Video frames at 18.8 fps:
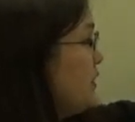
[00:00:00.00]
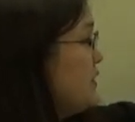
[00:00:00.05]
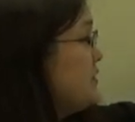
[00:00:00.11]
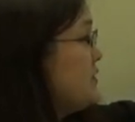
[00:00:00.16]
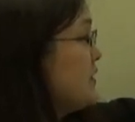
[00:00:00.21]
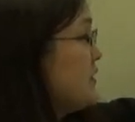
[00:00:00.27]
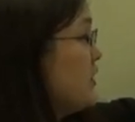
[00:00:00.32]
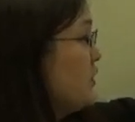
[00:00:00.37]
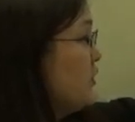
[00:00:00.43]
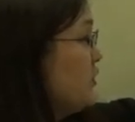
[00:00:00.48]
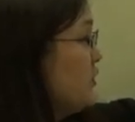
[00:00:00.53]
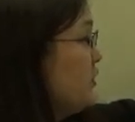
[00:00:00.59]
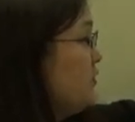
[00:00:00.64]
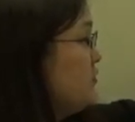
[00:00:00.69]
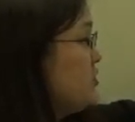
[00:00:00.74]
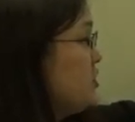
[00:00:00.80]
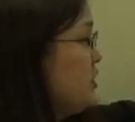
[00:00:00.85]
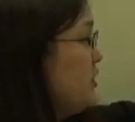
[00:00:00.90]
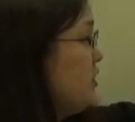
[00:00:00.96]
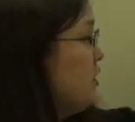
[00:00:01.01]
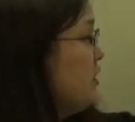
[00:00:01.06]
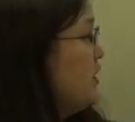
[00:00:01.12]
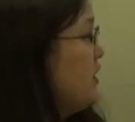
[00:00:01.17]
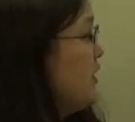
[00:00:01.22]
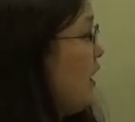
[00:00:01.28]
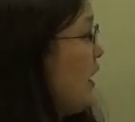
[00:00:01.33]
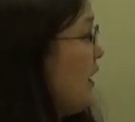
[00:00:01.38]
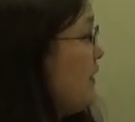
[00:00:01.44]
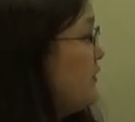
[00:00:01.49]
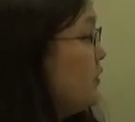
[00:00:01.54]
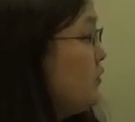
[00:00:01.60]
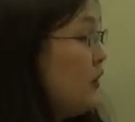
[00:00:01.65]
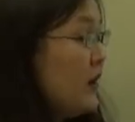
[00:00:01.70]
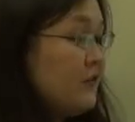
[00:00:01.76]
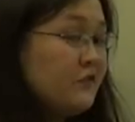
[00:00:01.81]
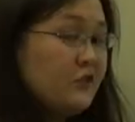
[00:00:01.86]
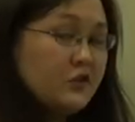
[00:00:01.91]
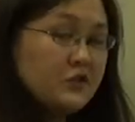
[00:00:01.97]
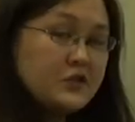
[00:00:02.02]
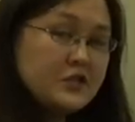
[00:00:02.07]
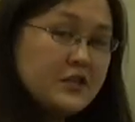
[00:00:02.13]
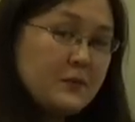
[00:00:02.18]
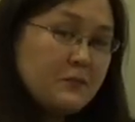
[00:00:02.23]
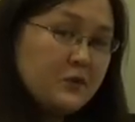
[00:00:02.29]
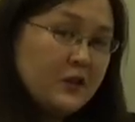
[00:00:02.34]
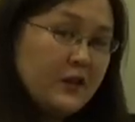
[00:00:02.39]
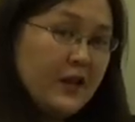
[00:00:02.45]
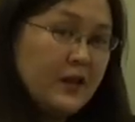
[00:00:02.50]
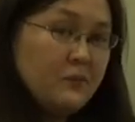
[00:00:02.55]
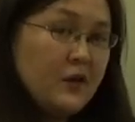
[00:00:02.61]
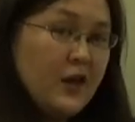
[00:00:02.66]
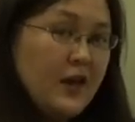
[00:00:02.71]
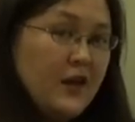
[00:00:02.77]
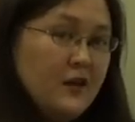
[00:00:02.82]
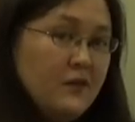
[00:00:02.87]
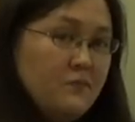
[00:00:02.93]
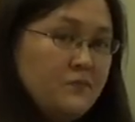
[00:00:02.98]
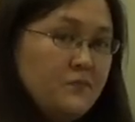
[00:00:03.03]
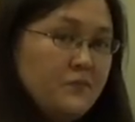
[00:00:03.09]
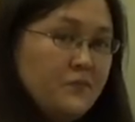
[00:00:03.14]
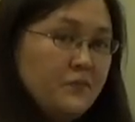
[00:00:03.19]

is the conclusion, and you have your subclaim A.